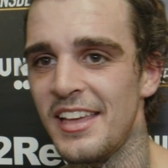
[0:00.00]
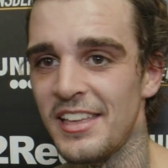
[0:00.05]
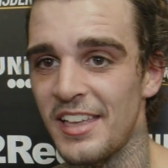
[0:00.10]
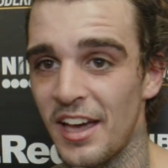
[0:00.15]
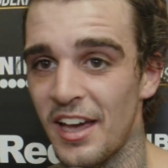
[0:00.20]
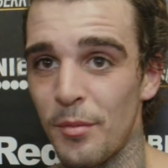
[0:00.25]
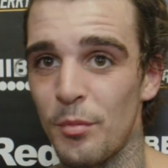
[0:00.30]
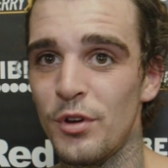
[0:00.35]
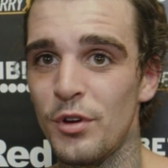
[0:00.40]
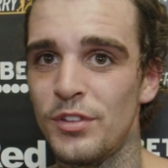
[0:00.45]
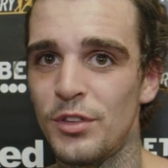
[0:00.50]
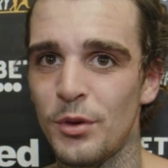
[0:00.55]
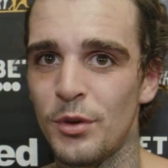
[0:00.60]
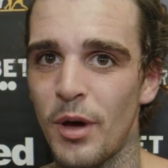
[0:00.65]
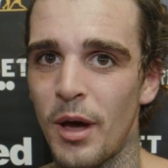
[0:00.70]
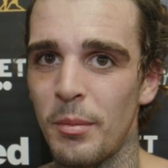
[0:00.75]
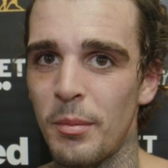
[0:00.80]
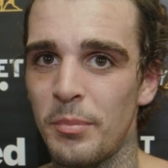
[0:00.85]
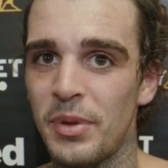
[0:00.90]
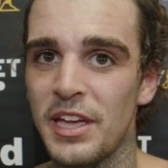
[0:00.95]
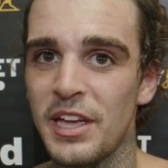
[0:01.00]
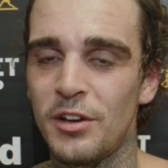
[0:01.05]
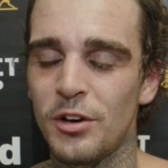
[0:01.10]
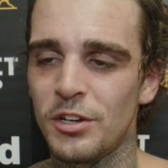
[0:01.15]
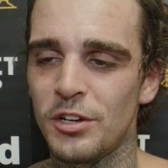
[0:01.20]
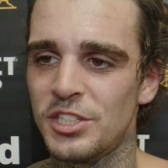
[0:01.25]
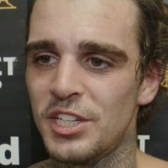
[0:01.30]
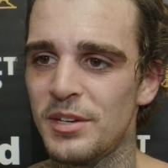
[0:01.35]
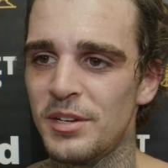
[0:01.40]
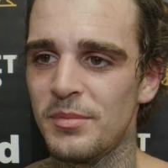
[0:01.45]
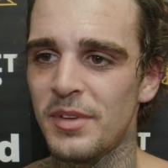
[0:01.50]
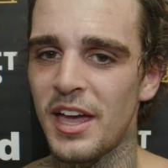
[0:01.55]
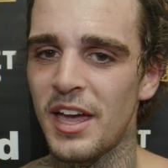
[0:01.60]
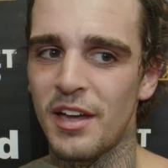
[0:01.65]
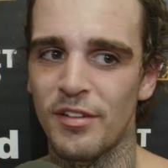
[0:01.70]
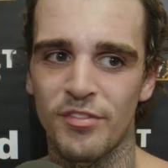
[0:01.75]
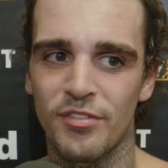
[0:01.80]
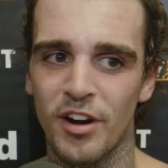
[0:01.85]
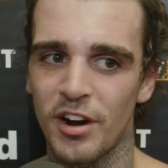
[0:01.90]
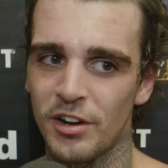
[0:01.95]
Yeah, I moved to Peacock Gym. Yeah,
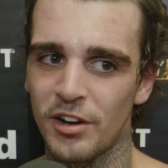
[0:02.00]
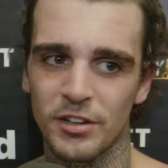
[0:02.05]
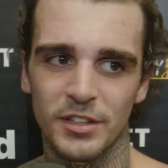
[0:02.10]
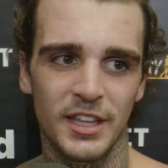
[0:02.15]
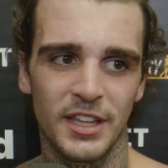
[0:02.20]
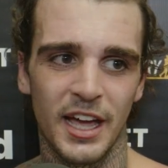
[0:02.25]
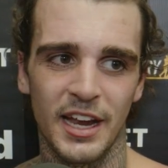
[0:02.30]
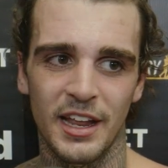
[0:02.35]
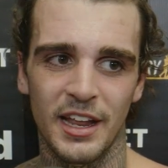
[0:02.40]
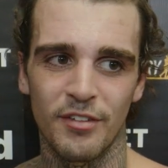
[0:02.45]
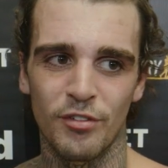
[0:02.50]
very good down there.